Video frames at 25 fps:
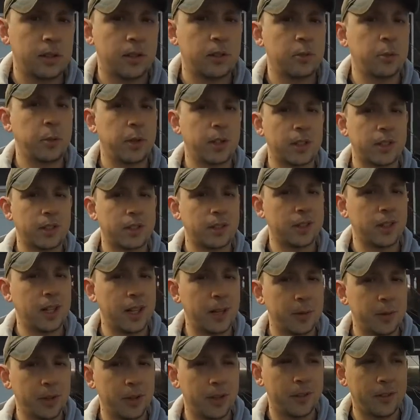Quick
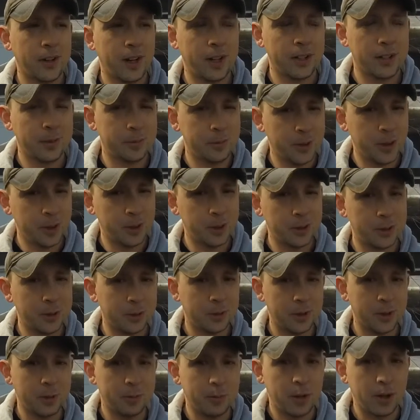disclaimer, I've got the motor
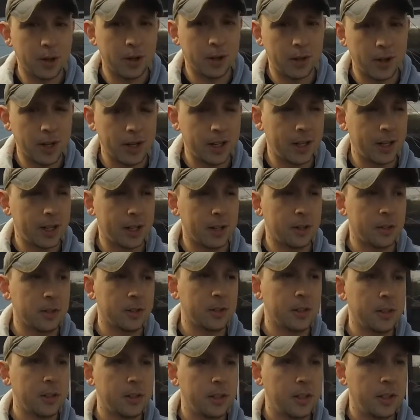torn apart right
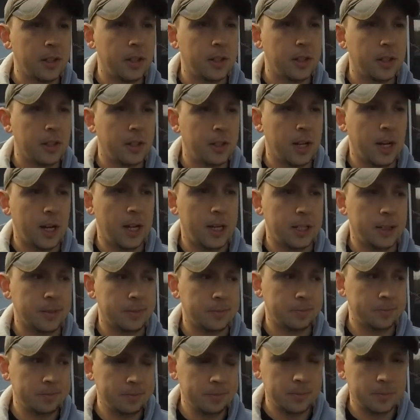now.
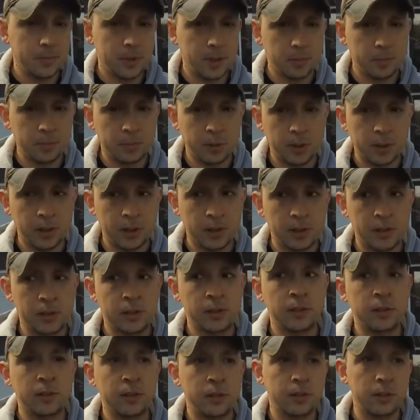Putting
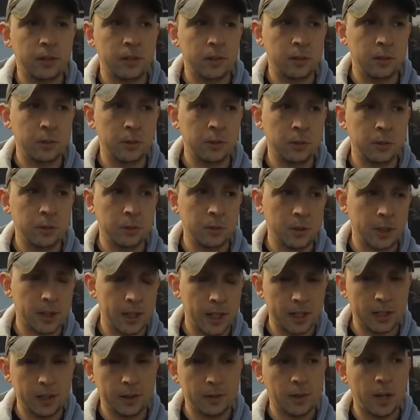new
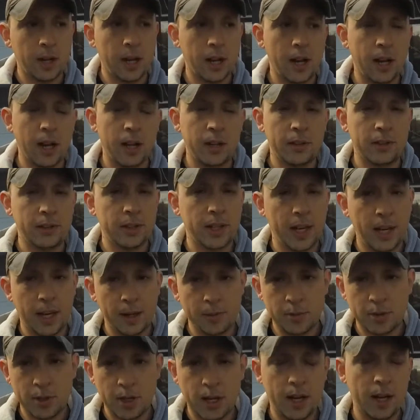connecting rods,
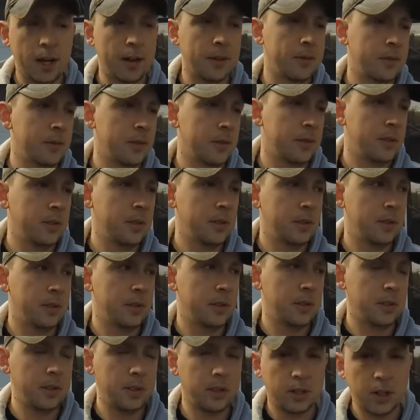camshaft,
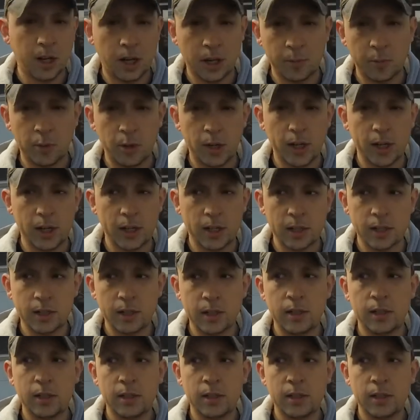carburetor,